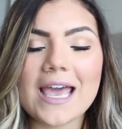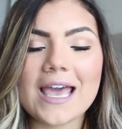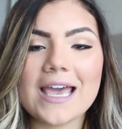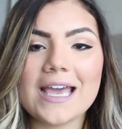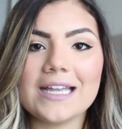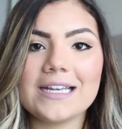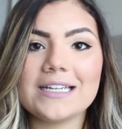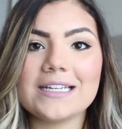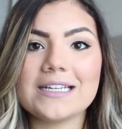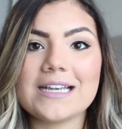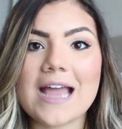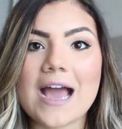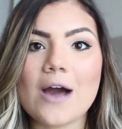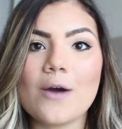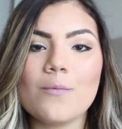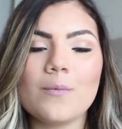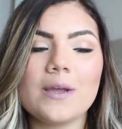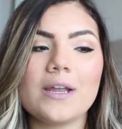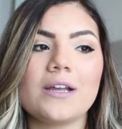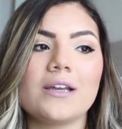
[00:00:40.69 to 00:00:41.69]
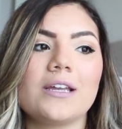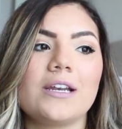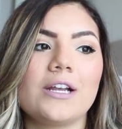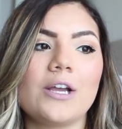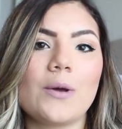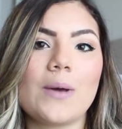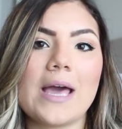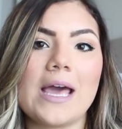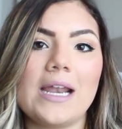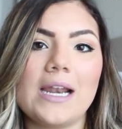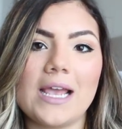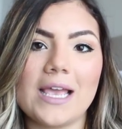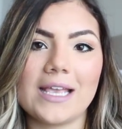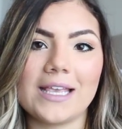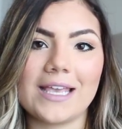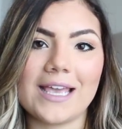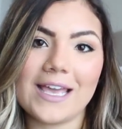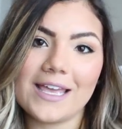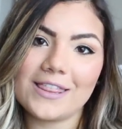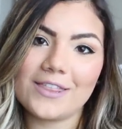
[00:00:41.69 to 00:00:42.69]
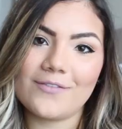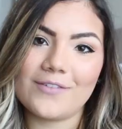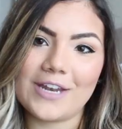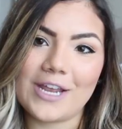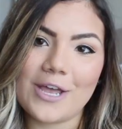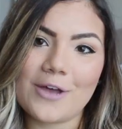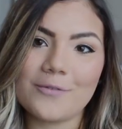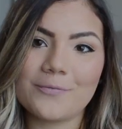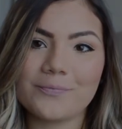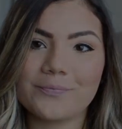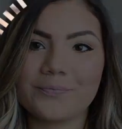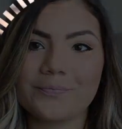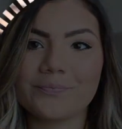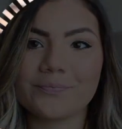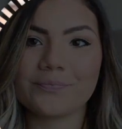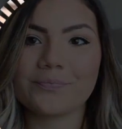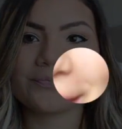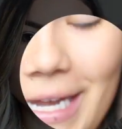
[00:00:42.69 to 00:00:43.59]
And now we are gonna go ahead and get in the video. Okay, so